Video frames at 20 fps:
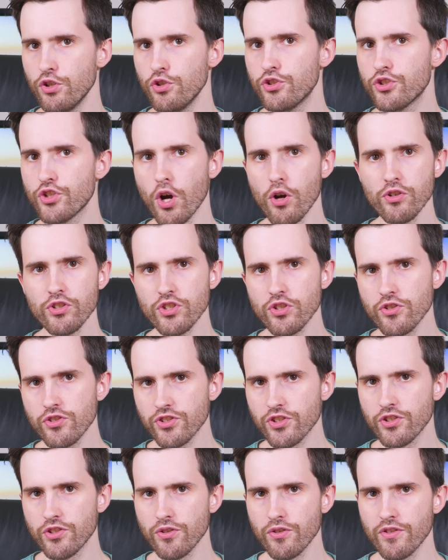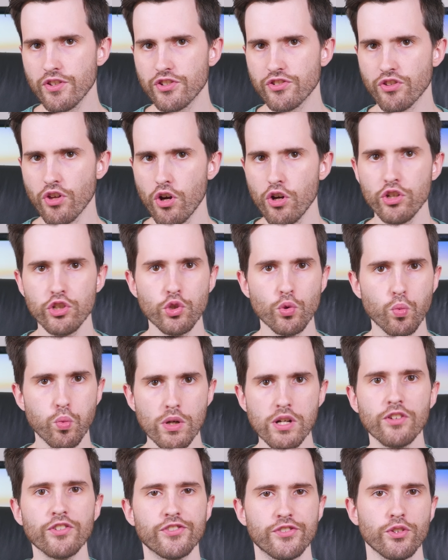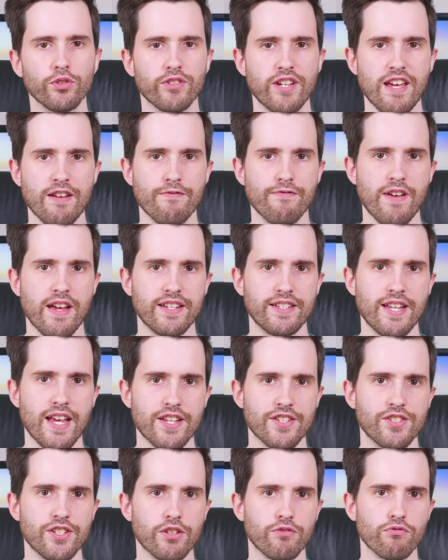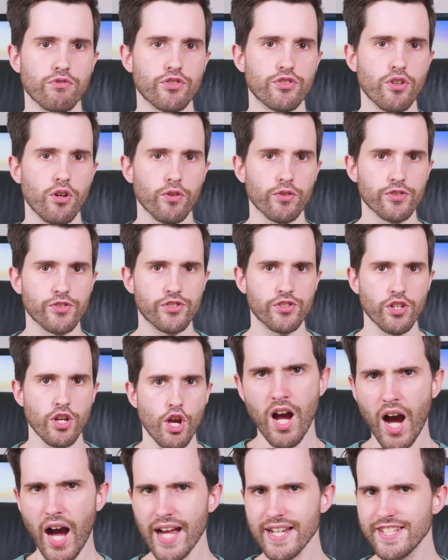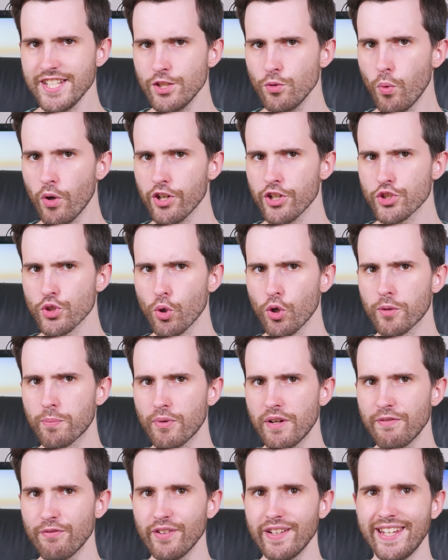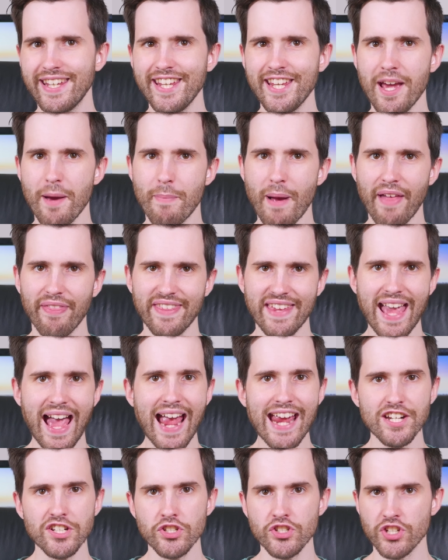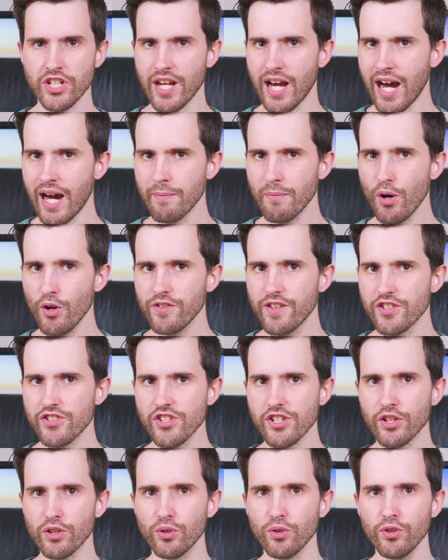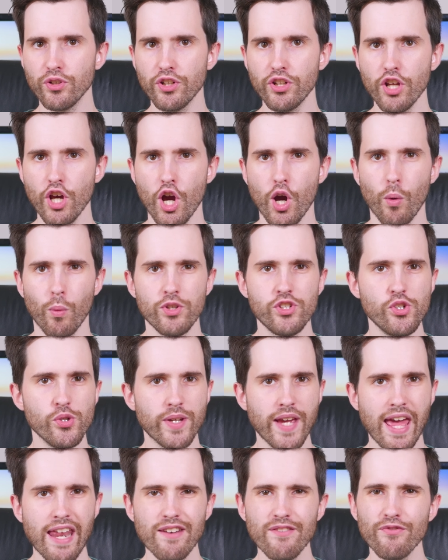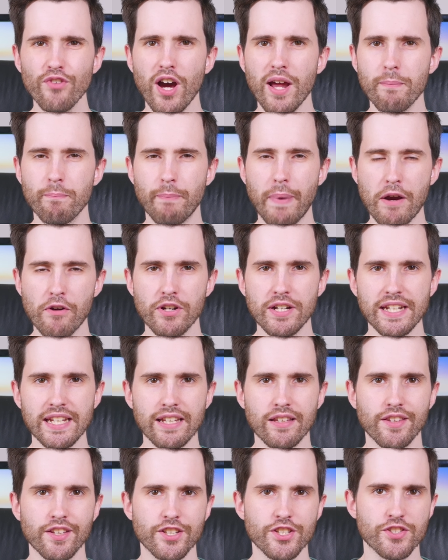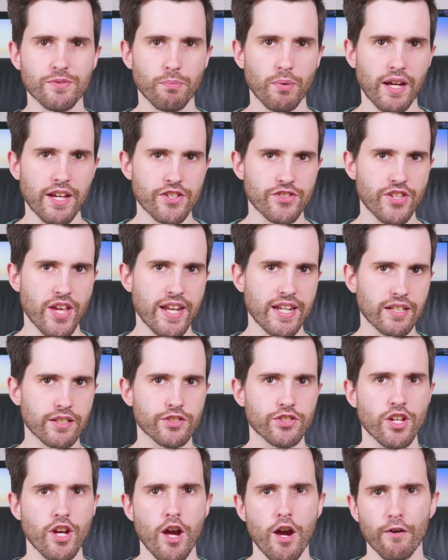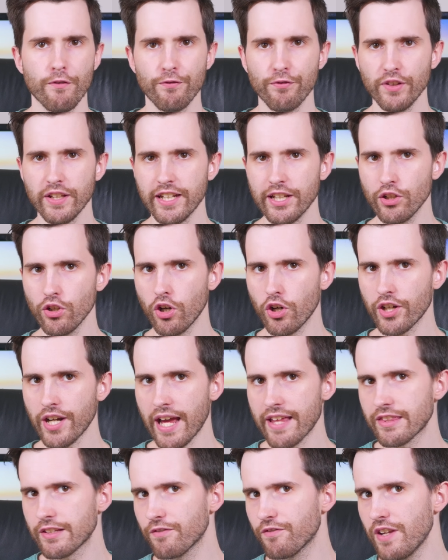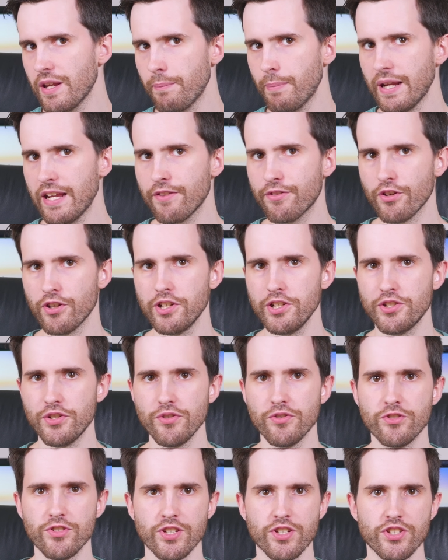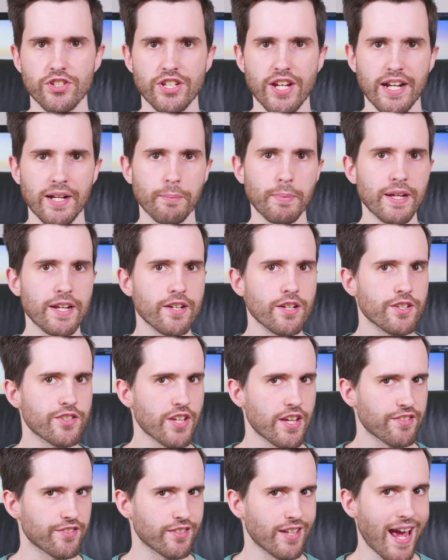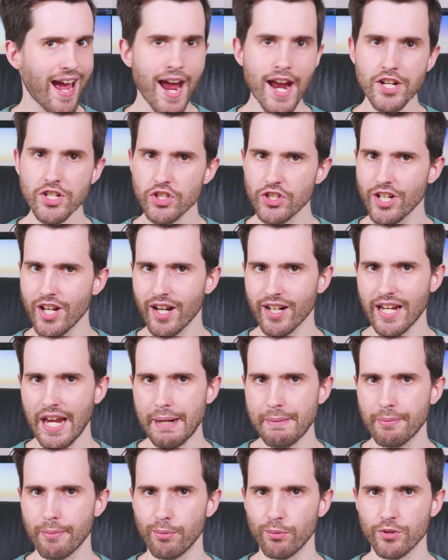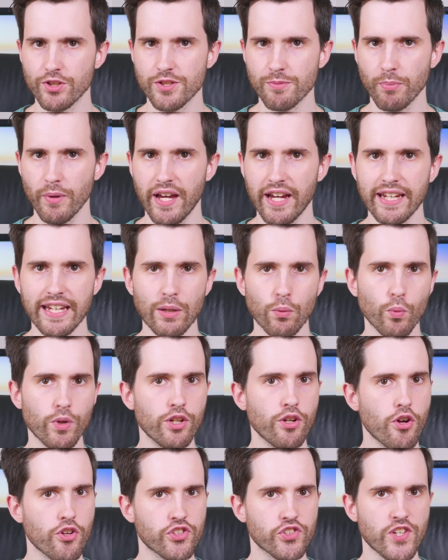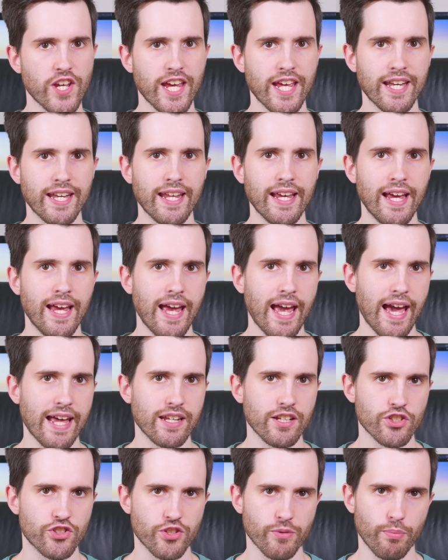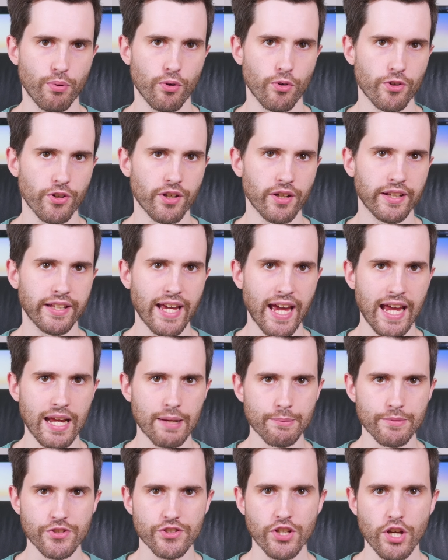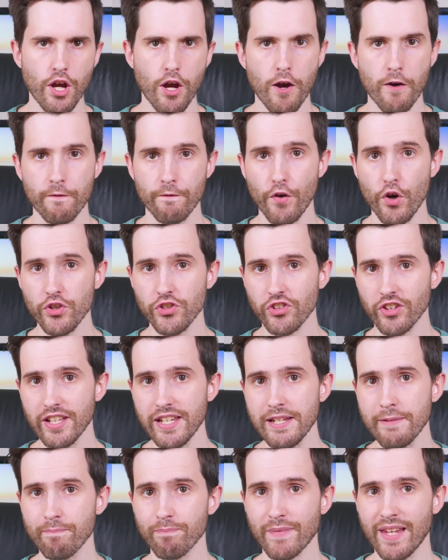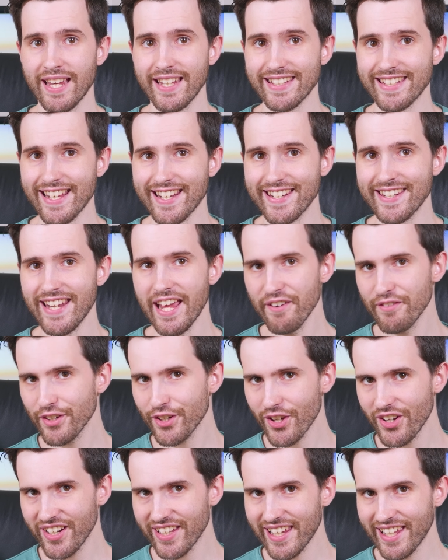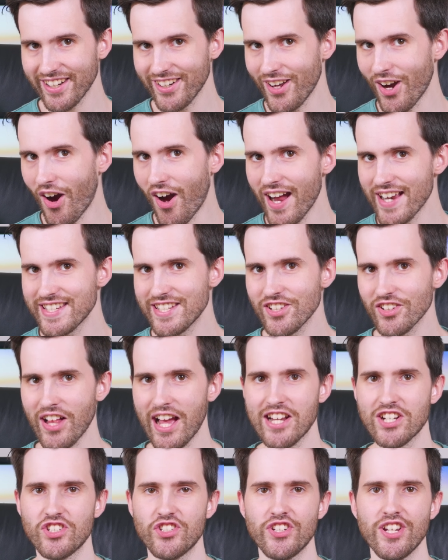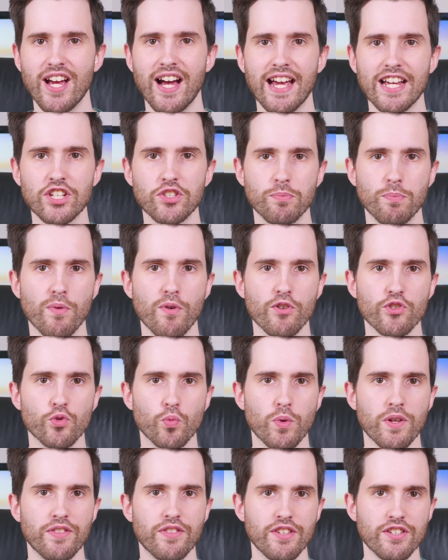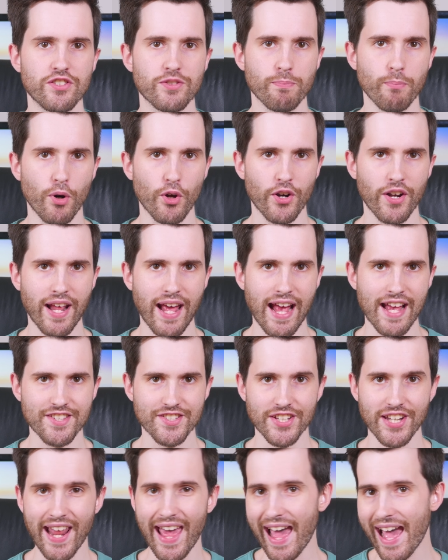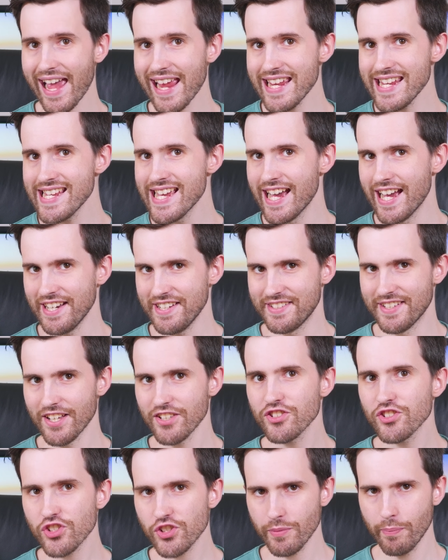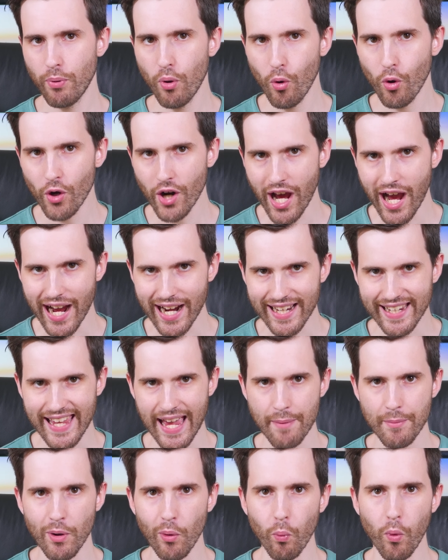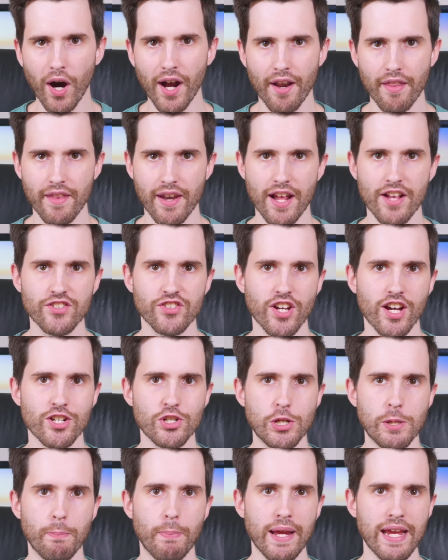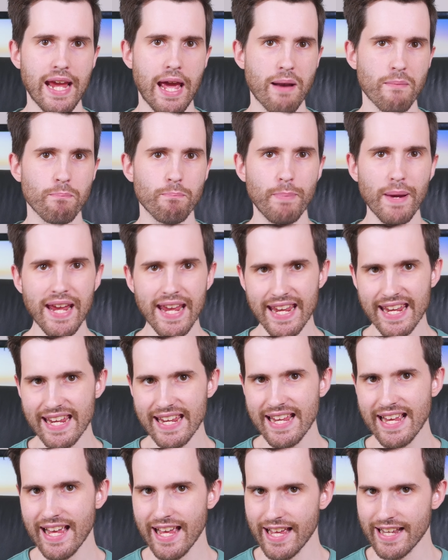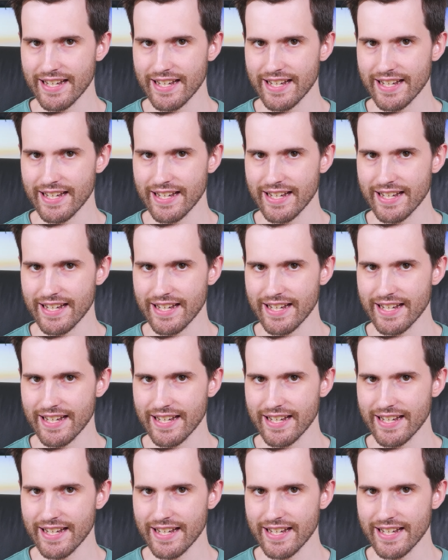you don't choose to do this though, you will still get fantastic results. I did want to talk briefly here about the HDR mode that's included, which you can find buried in the display settings. Flick it on and the VP3268 appears as an HDR capable display in Windows 10 and in supported games. Firstly, you're never going to get an ideal HDR experience with this monitor, as it A, doesn't support a gamut wider than sRGB, and B,